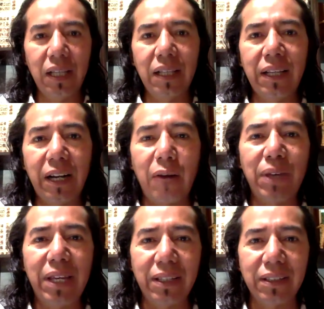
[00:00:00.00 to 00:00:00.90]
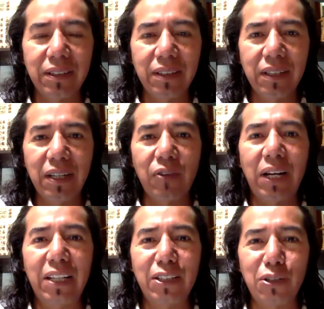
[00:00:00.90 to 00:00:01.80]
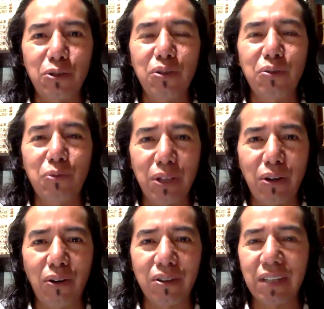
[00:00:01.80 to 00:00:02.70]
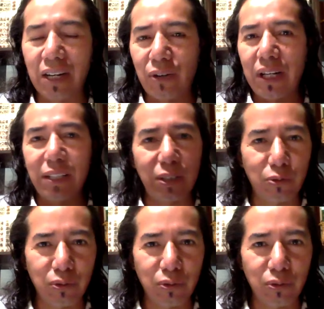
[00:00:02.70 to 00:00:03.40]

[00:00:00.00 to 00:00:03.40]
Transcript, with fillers: there are beings related with us and related